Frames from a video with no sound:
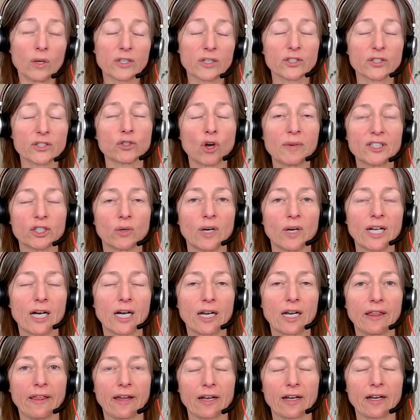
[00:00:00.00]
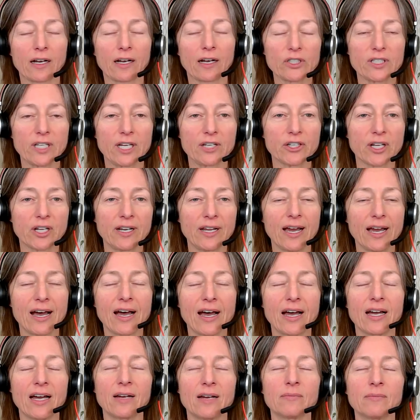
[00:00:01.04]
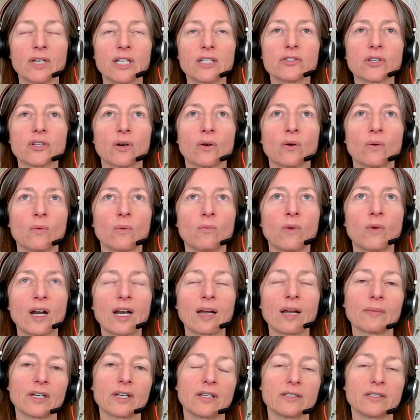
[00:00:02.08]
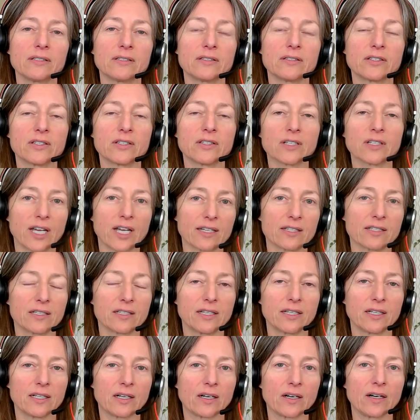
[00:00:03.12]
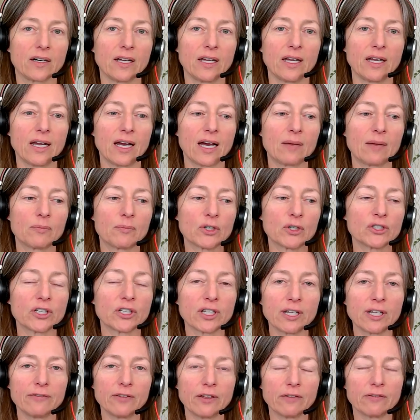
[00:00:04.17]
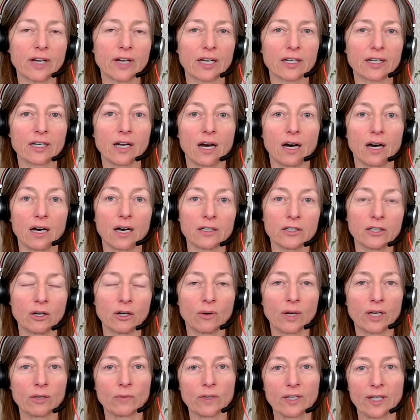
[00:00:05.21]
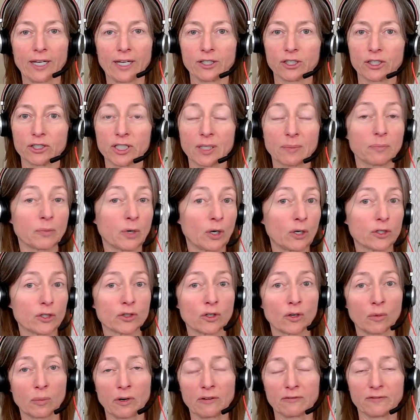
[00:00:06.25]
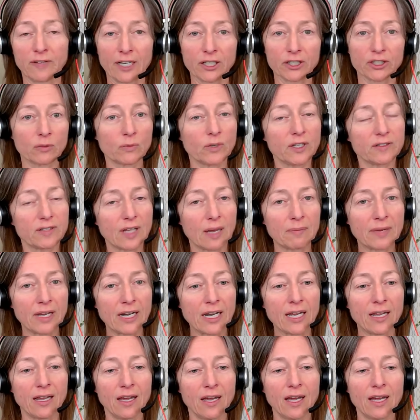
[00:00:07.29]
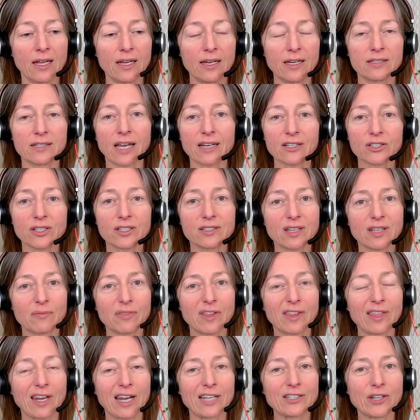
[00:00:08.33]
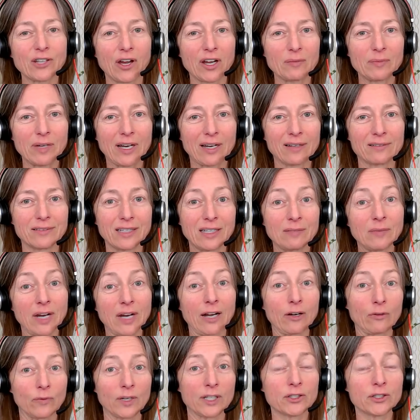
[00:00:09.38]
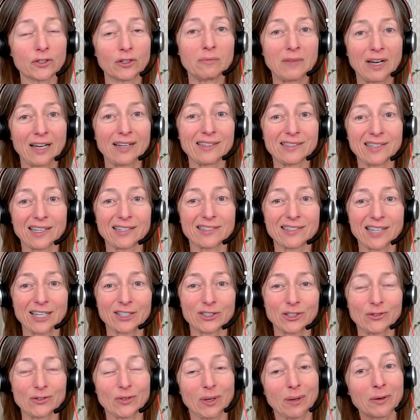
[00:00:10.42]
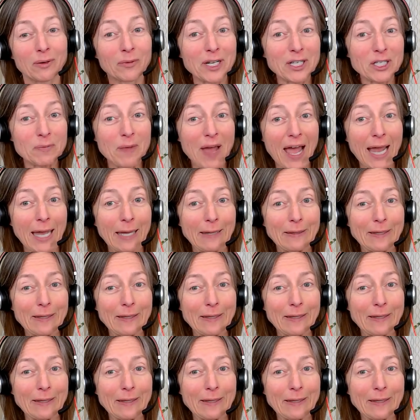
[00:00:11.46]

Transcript: so much going on in that conversation. Um, so, what I'm going to suggest here, um, particularly if you've got an ongoing relationship, personal, professional with somebody, is actually something that I talk about in my original mindset sessions. I'm going to reach back a